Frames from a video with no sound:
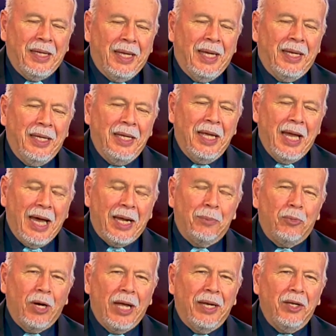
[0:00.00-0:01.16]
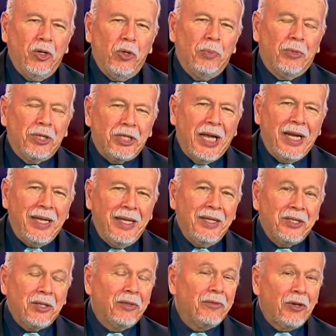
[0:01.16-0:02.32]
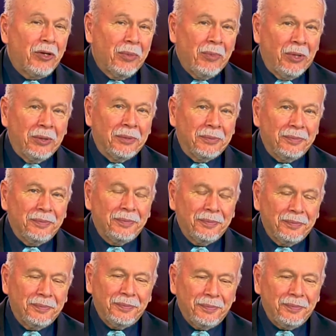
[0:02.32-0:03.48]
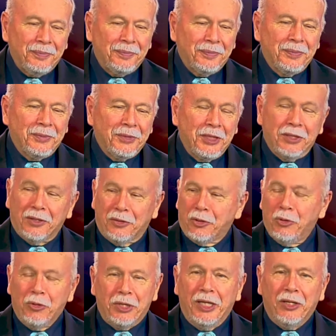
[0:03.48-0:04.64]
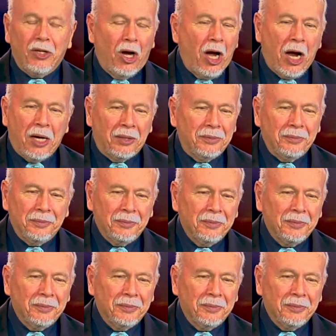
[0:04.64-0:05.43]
and he had a brand new Mercedes convertible. Just a two-seat car.